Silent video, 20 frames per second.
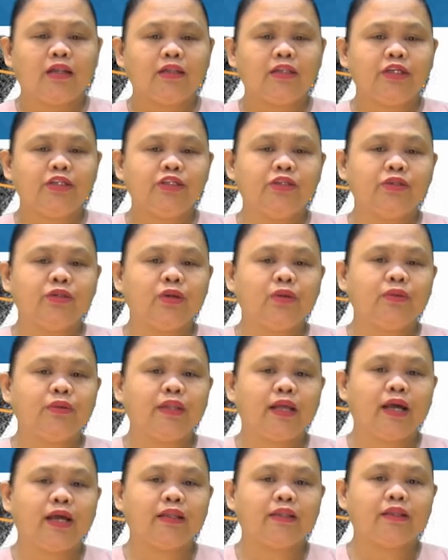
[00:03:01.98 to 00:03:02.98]
Did you know
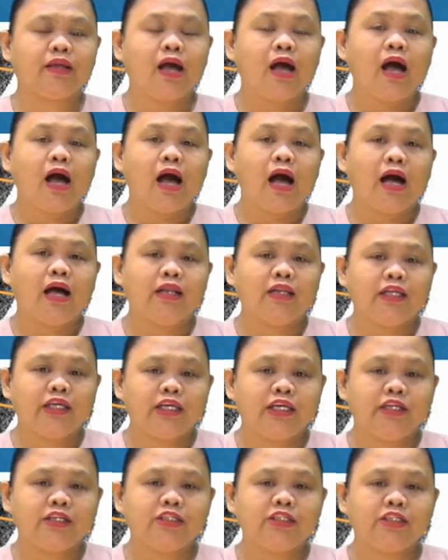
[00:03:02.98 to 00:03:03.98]
that an
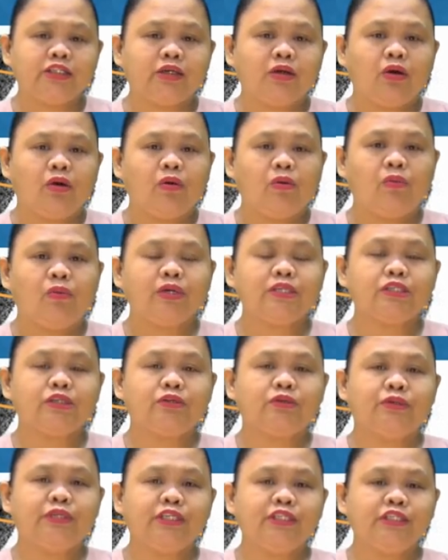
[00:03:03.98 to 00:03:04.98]
inch was
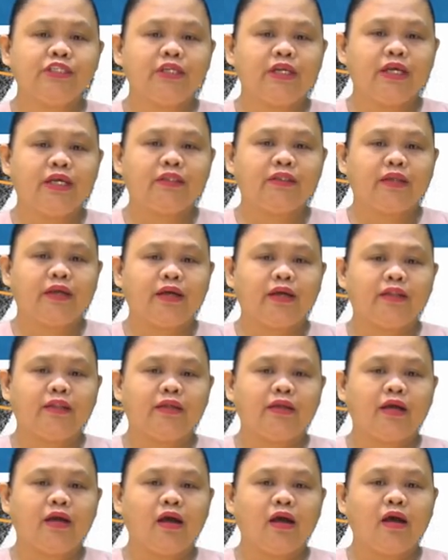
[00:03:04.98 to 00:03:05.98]

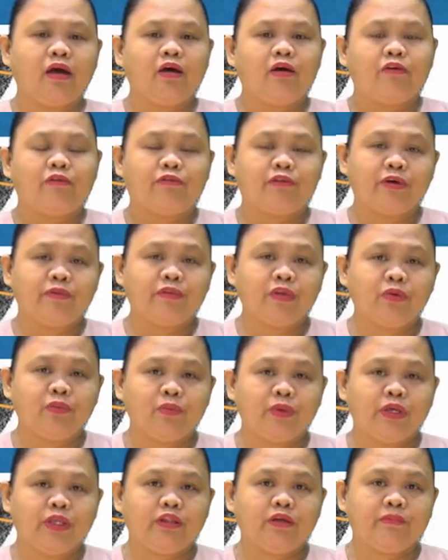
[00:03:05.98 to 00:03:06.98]
originated from the
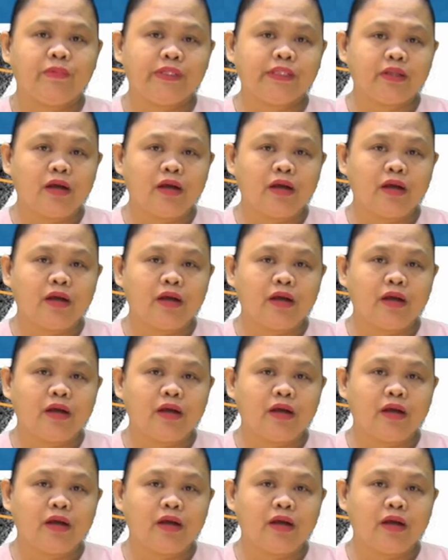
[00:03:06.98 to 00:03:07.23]
width of a